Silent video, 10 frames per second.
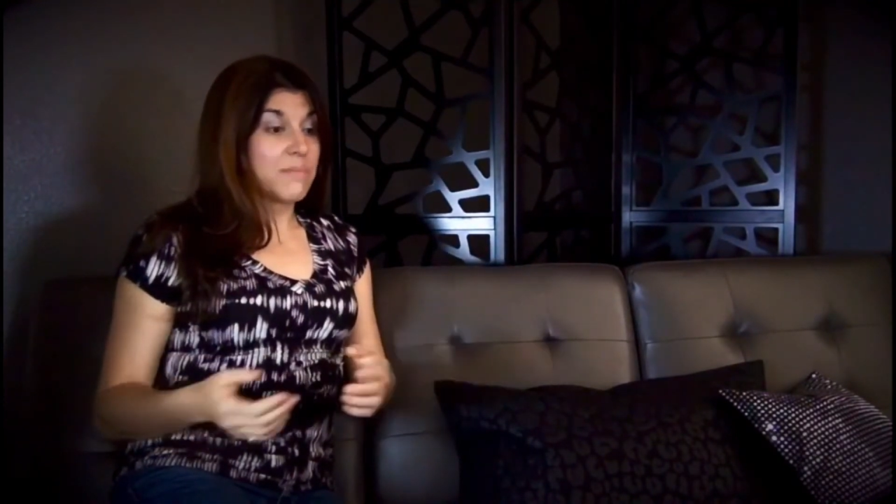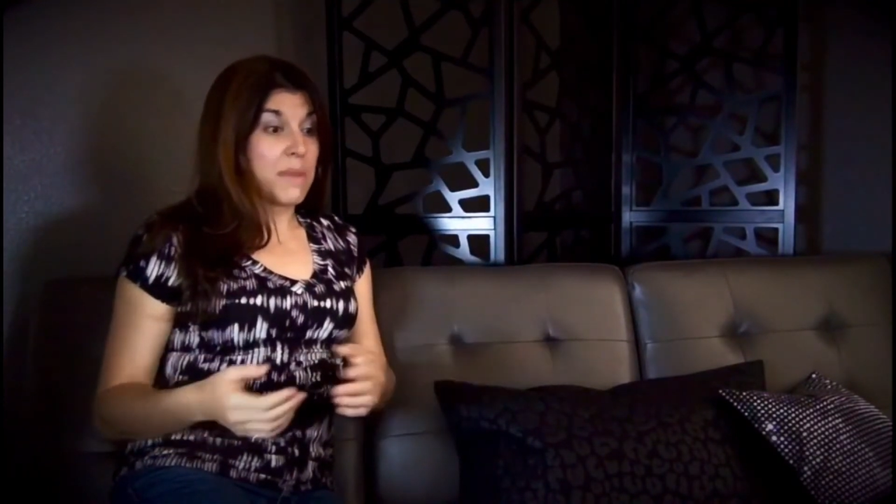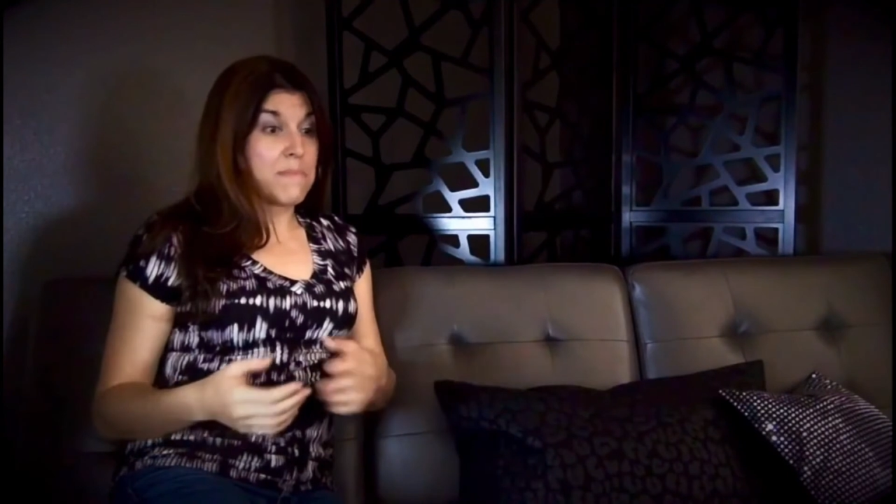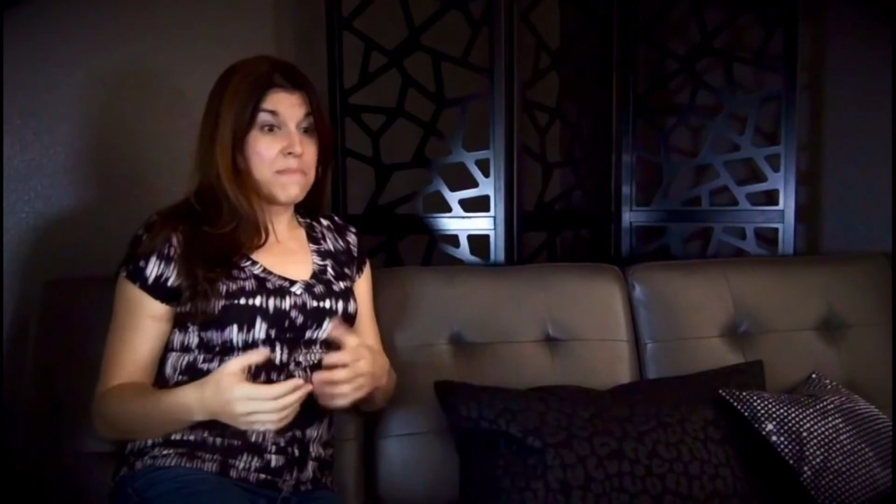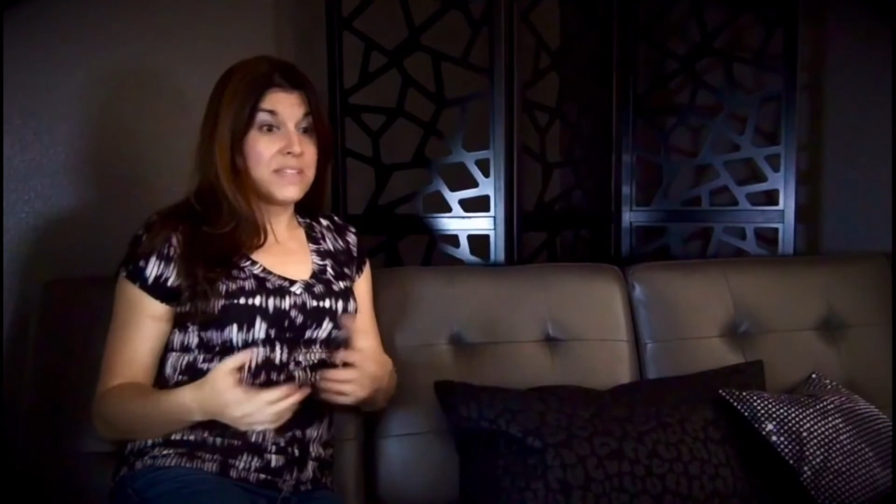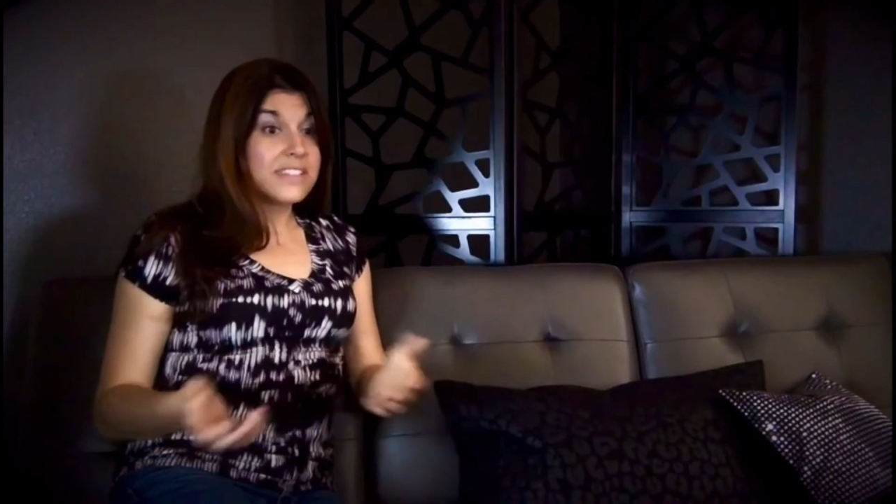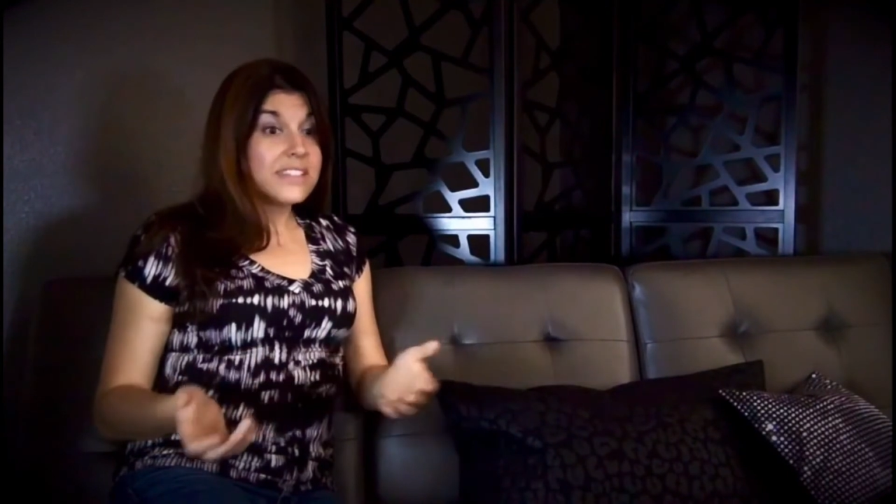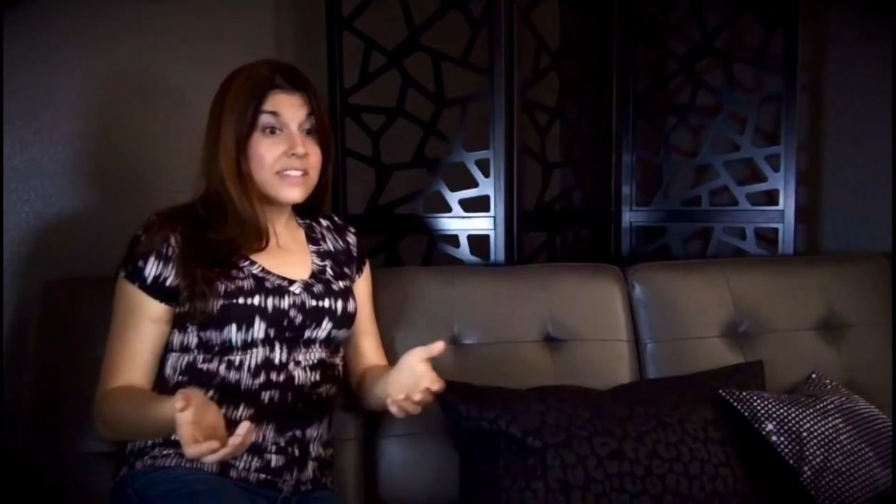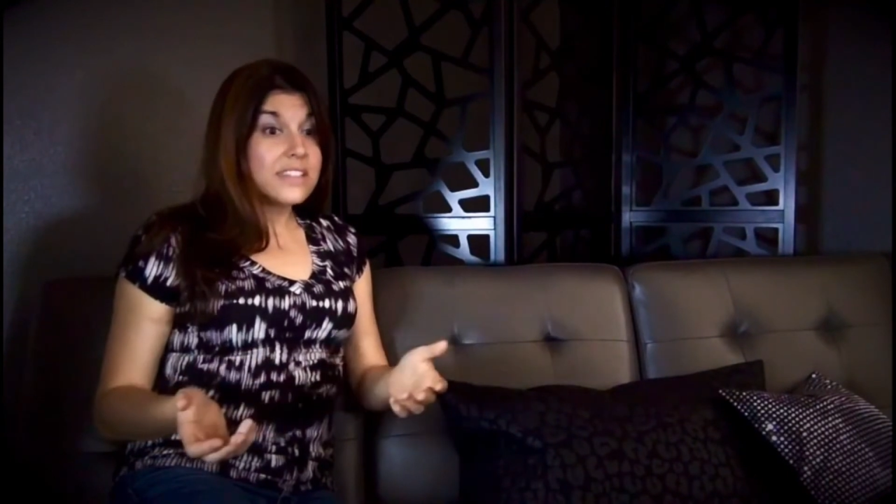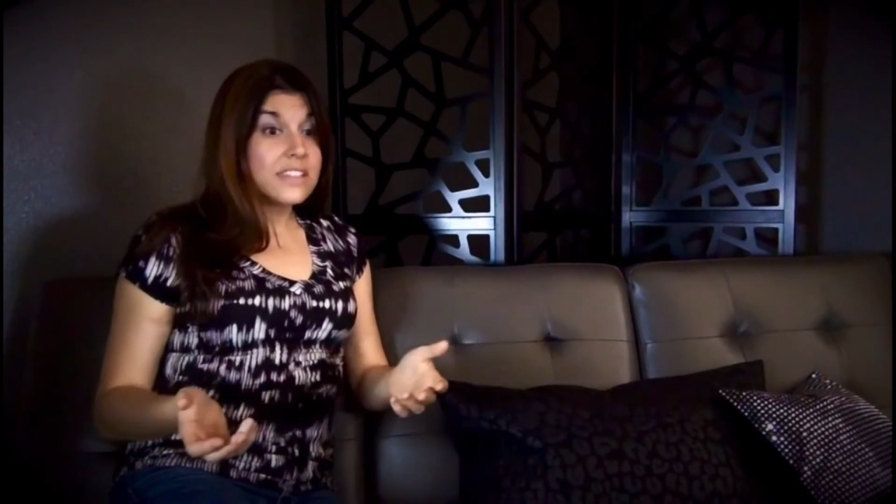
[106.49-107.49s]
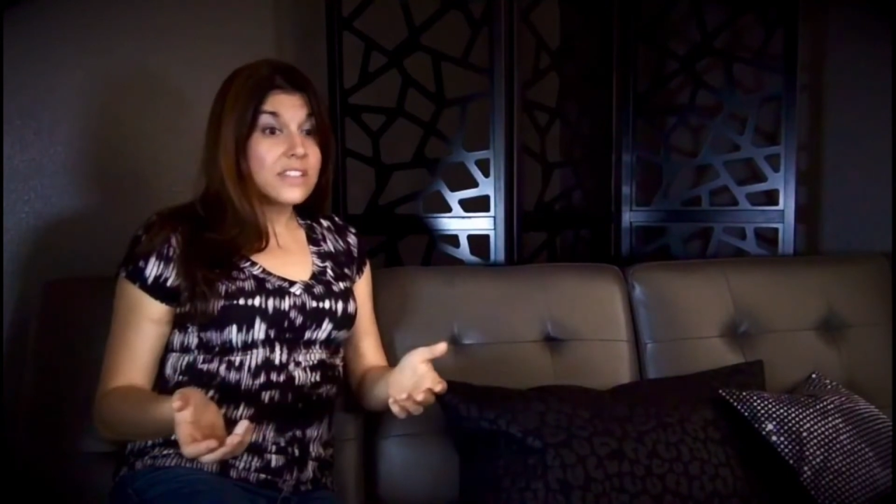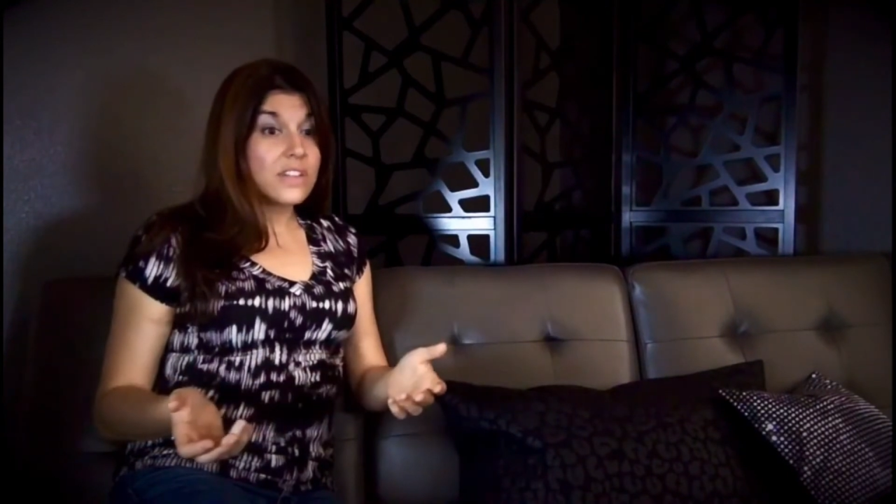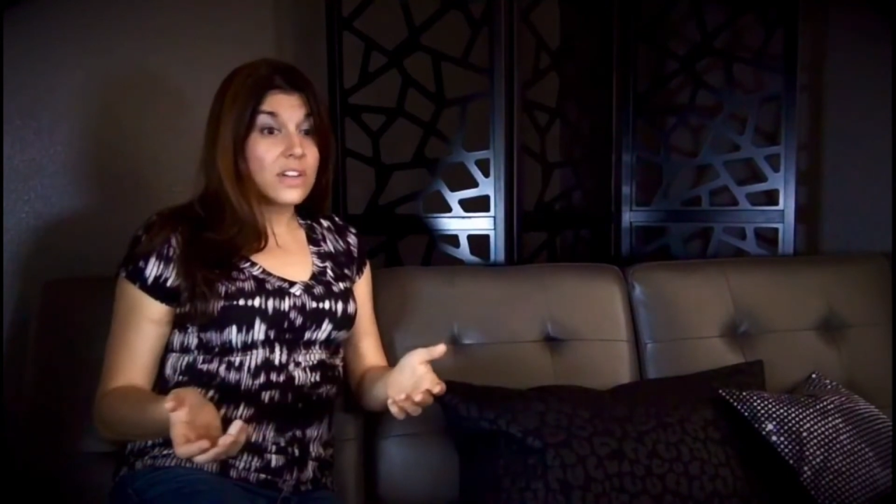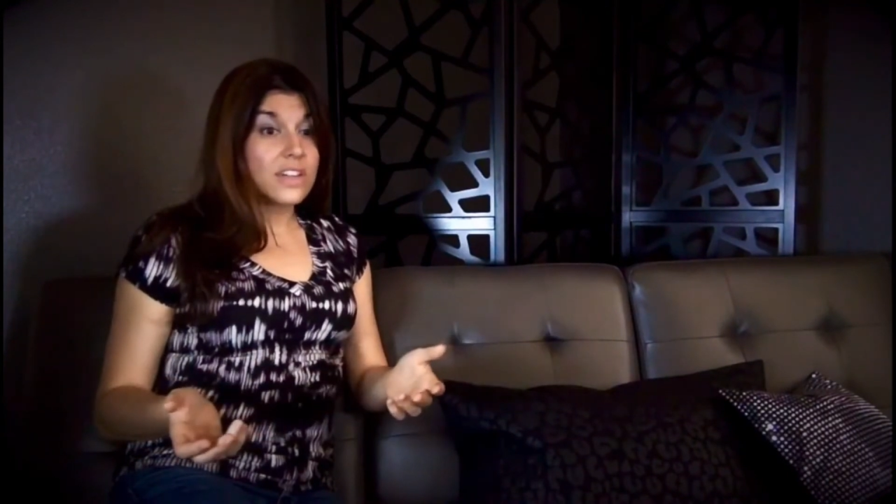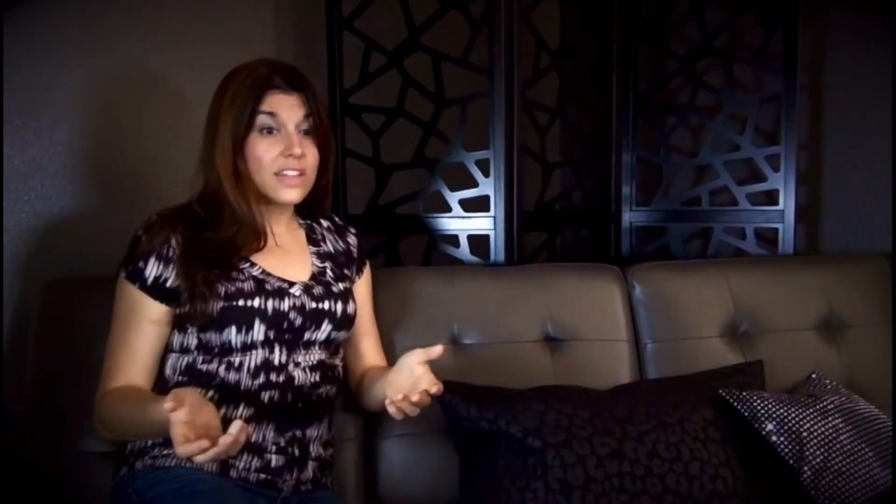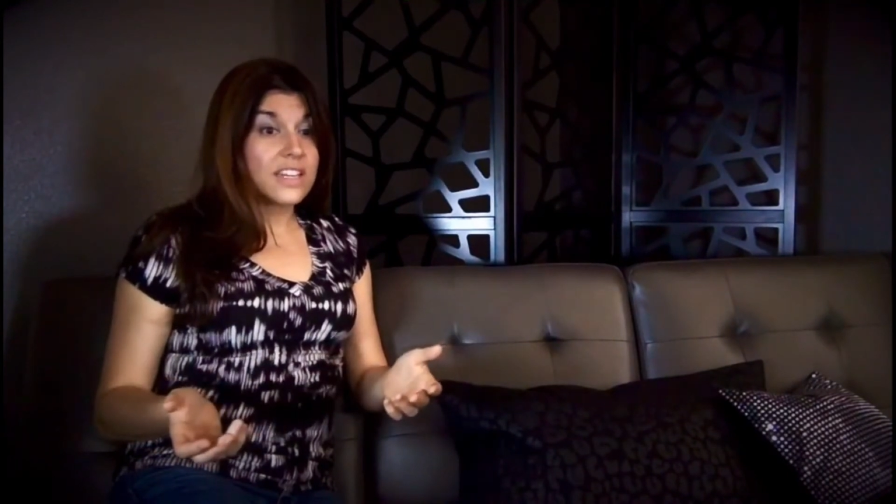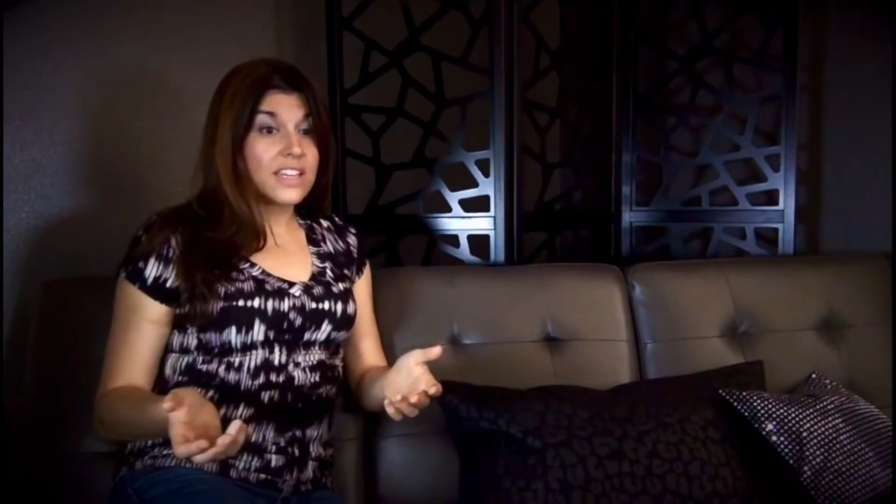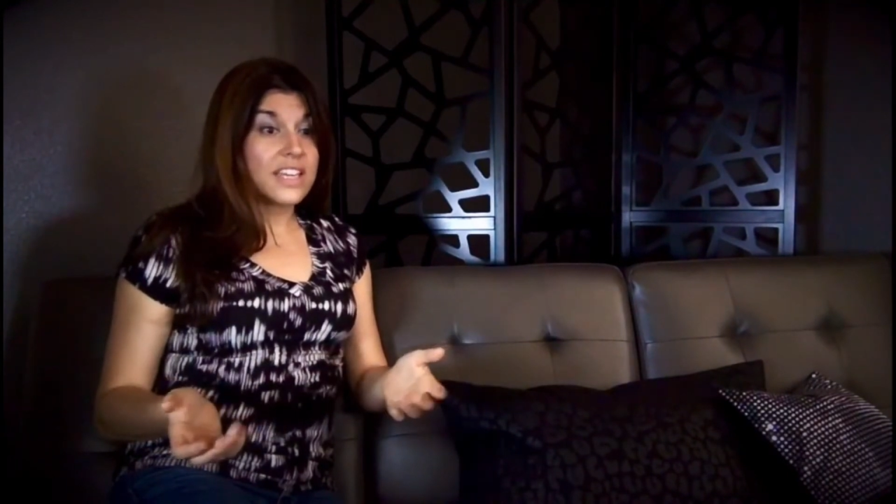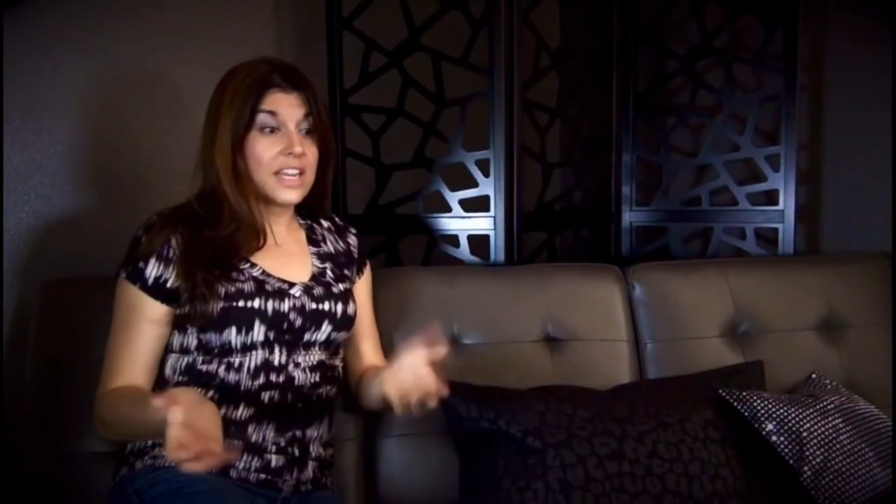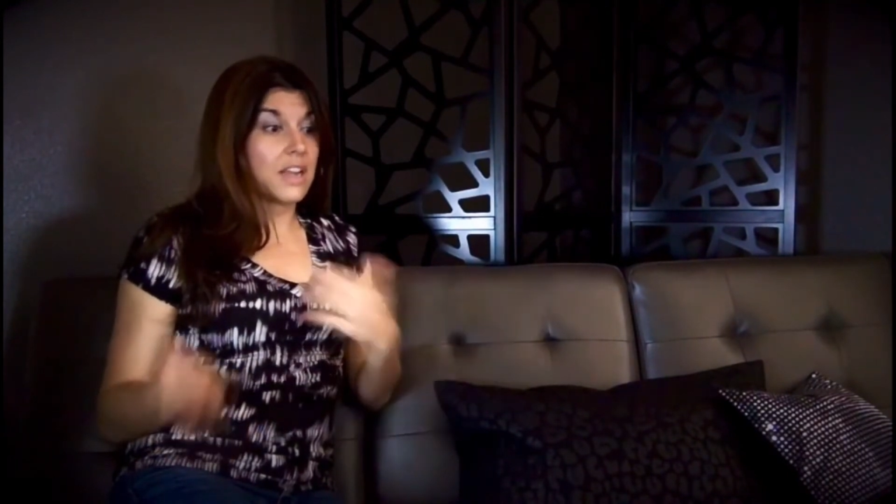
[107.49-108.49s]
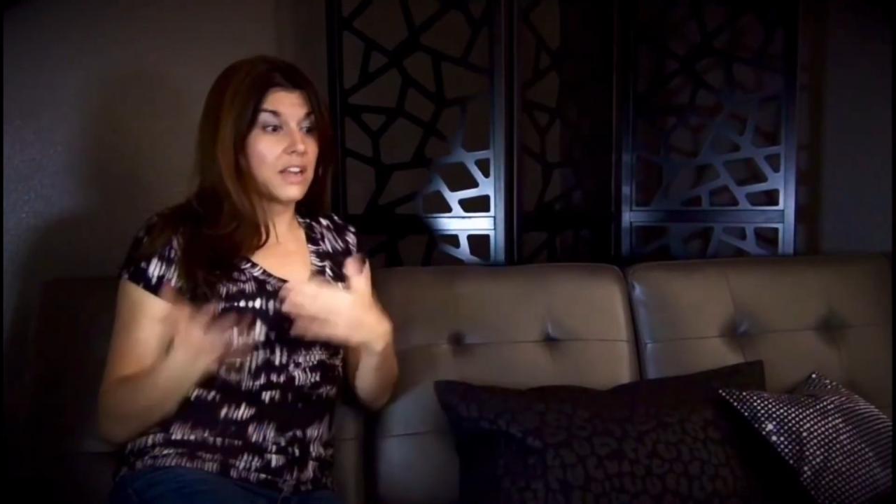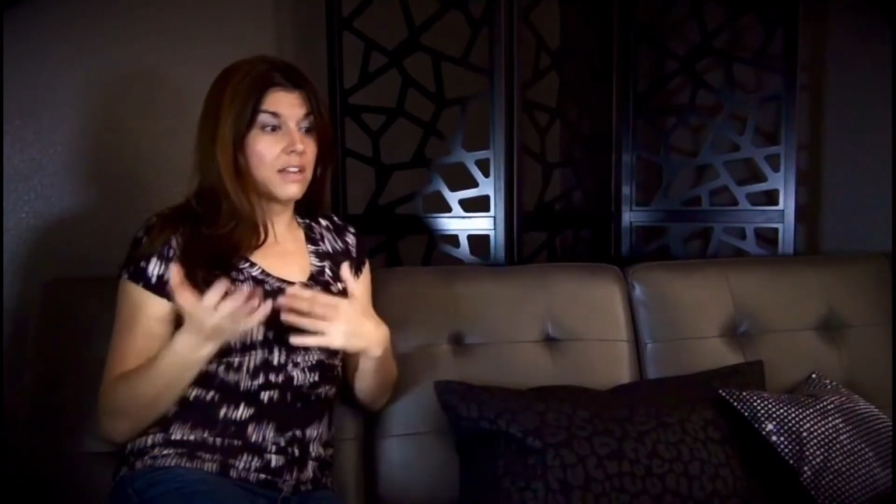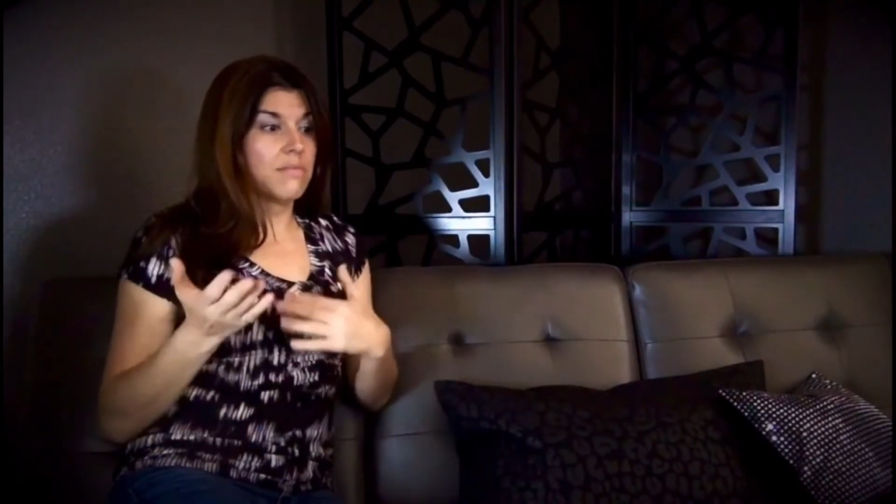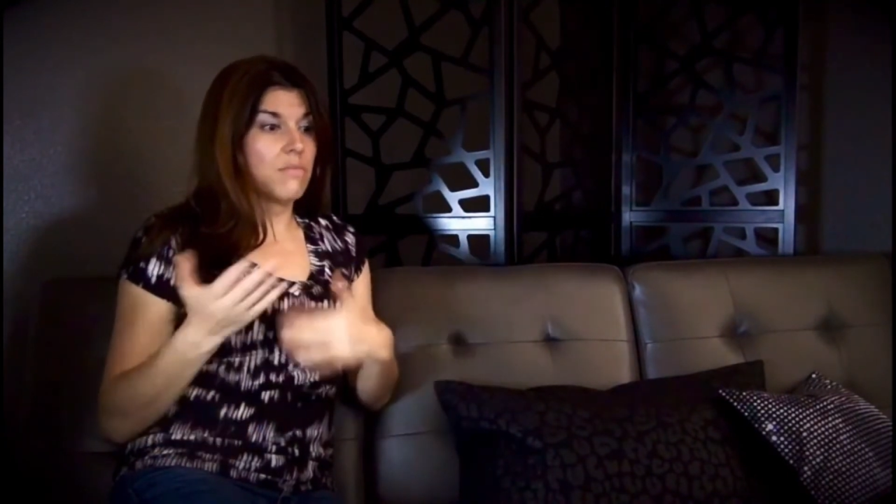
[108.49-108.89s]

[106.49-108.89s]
My business started getting